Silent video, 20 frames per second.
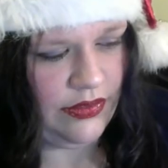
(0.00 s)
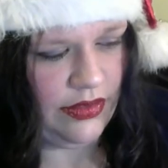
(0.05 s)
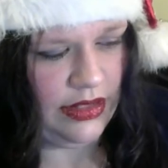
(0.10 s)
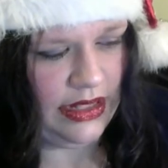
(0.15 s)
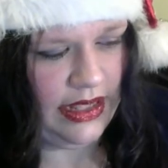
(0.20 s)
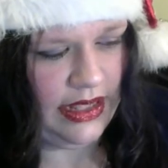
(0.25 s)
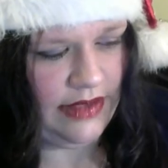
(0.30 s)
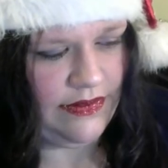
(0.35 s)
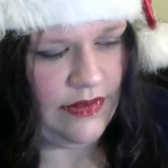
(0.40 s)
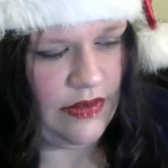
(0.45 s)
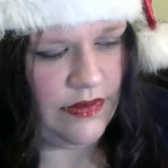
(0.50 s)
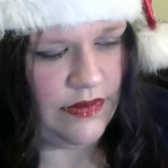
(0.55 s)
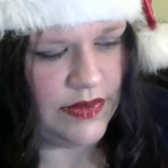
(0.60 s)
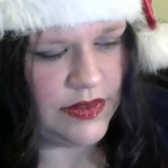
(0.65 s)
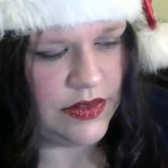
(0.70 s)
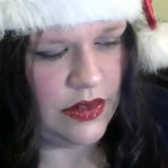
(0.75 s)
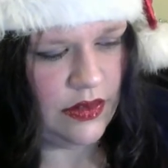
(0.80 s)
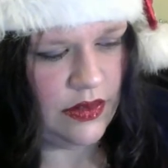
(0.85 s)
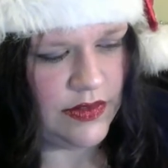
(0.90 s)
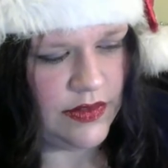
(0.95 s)
your life and
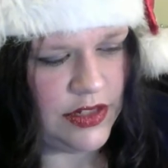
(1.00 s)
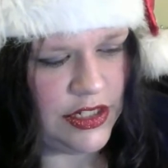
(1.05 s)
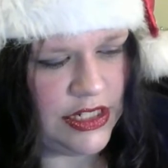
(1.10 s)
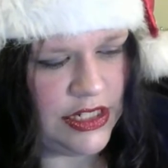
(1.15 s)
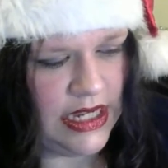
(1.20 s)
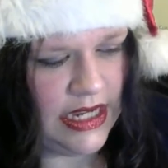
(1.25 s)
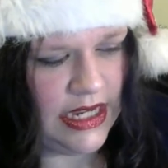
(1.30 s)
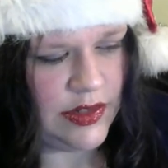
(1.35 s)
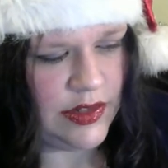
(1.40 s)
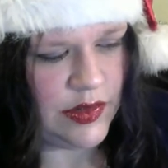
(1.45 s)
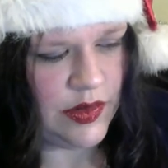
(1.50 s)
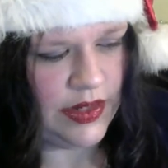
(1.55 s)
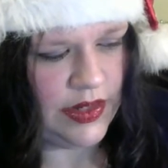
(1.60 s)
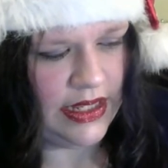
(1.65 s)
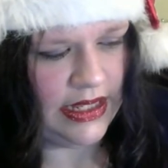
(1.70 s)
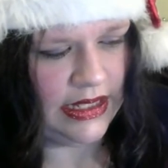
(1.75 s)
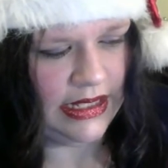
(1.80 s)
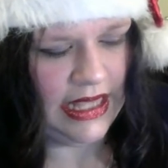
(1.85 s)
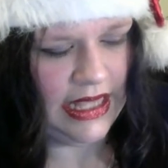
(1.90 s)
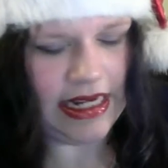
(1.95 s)
resolve to change or
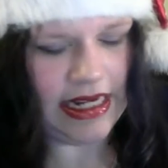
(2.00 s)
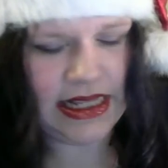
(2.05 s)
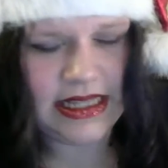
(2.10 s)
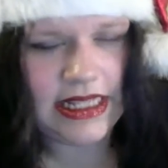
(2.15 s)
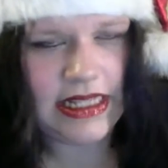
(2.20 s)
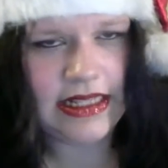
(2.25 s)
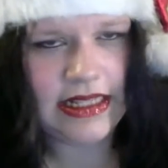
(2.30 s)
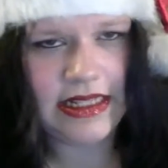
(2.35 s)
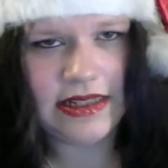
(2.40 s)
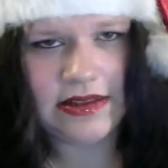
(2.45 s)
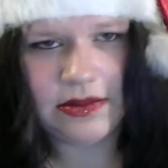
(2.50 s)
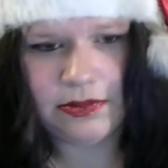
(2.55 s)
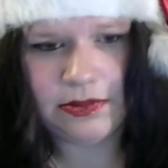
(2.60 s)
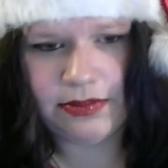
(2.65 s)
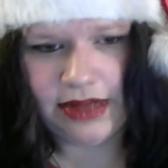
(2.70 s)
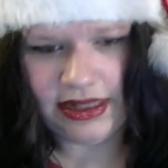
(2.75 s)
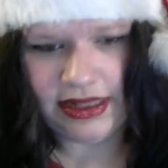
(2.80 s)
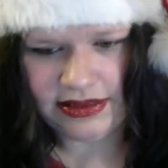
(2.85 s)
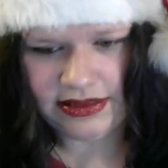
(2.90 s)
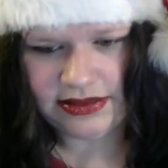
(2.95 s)
heal anything that is
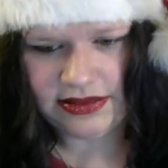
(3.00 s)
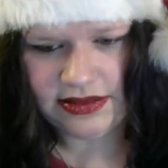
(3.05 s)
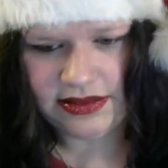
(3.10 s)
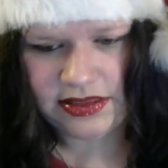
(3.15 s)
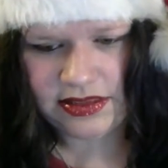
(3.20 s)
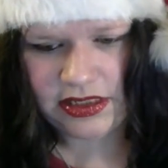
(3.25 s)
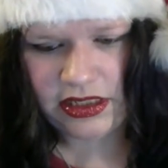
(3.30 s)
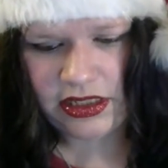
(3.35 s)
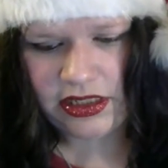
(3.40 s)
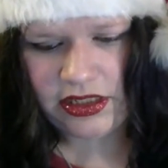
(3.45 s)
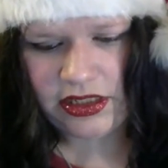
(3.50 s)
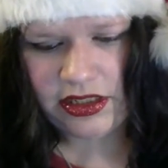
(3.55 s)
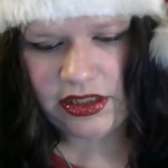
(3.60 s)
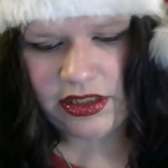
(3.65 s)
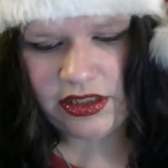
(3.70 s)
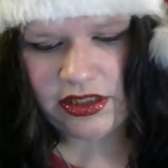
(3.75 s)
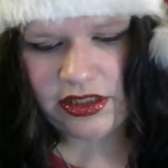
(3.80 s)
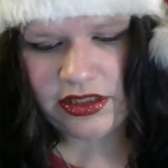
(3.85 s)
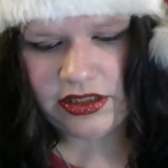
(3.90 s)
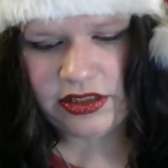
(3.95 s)
unbalanced.
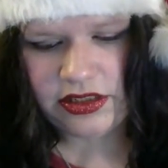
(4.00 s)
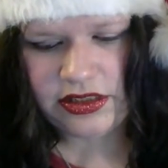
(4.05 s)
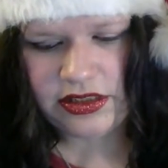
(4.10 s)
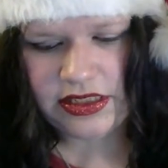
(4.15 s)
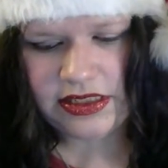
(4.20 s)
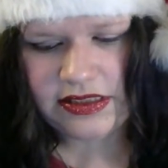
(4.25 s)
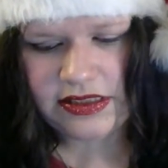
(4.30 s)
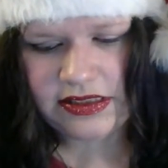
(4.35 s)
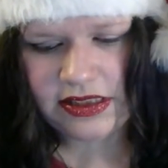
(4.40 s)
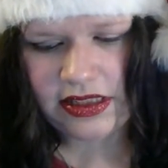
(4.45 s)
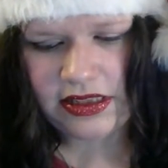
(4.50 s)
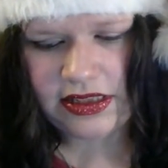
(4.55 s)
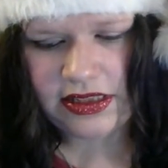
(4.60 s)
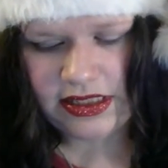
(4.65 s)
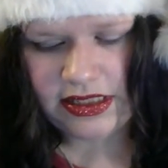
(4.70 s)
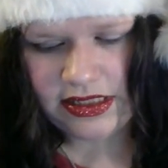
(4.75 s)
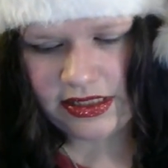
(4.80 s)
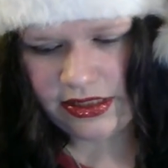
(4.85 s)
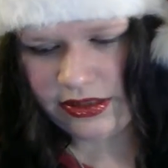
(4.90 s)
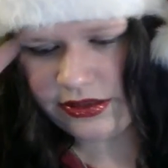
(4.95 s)
This, I
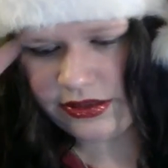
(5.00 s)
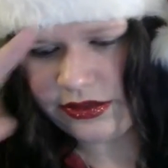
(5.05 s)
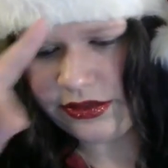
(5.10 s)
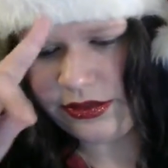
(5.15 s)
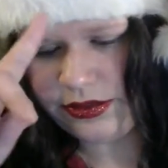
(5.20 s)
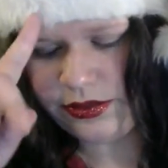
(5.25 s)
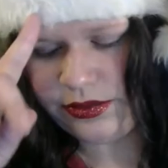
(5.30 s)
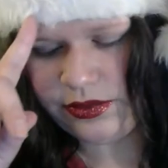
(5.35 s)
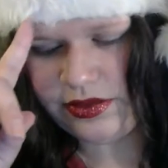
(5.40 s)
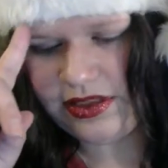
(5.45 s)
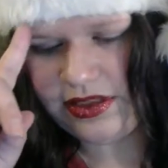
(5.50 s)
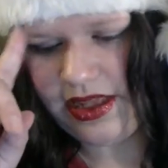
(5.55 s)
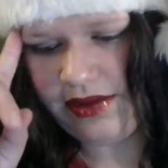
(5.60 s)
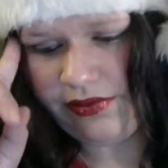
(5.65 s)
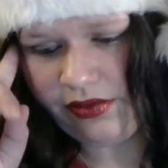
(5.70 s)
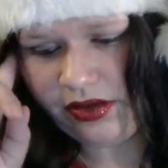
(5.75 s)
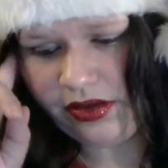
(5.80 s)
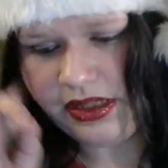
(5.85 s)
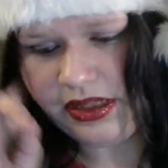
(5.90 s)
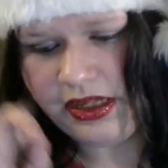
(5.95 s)
think, includes
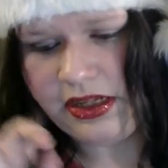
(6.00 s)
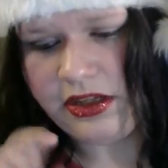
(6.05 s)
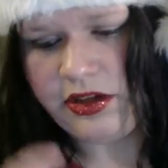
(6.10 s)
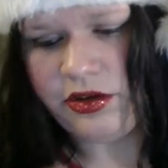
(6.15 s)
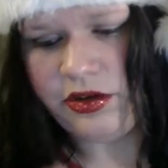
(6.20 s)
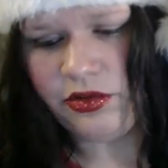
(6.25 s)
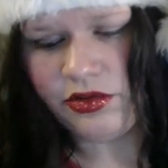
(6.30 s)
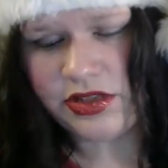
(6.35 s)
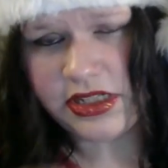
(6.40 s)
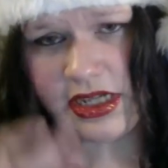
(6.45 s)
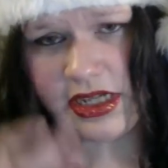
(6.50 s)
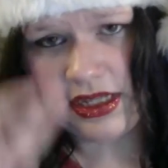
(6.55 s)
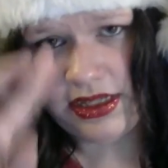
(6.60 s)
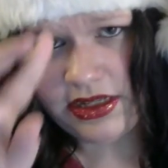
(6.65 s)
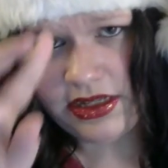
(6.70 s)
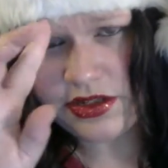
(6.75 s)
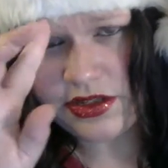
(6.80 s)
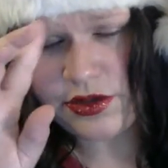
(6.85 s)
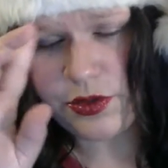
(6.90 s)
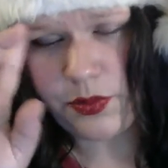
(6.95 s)
everything: your
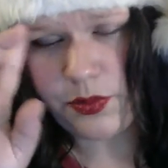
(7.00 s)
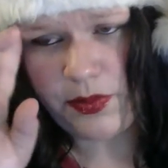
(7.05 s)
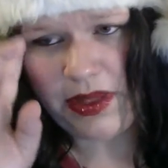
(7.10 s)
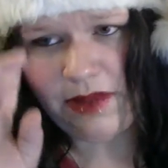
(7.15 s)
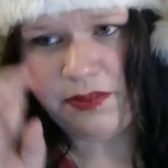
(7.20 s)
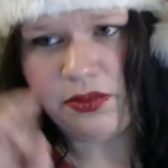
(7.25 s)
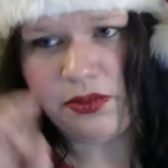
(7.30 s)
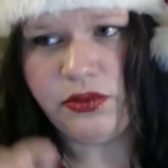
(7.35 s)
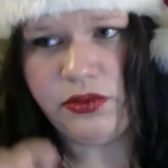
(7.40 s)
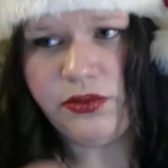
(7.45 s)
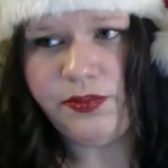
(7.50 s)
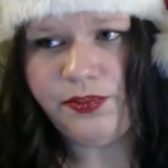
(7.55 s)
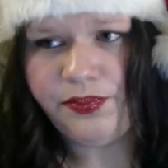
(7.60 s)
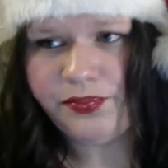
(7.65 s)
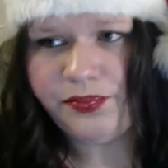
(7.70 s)
diet, your people,